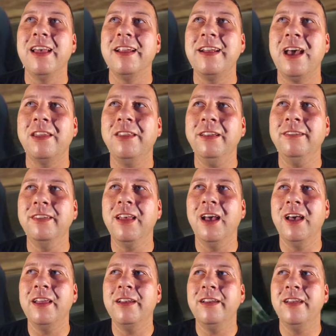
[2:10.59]
Now, this
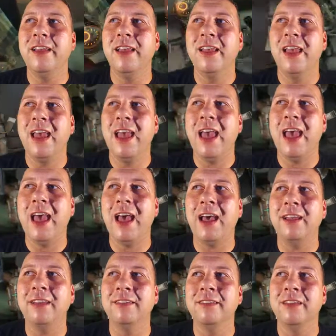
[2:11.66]
gun
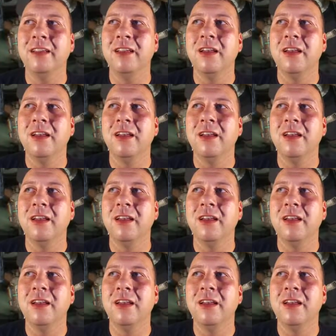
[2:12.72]
has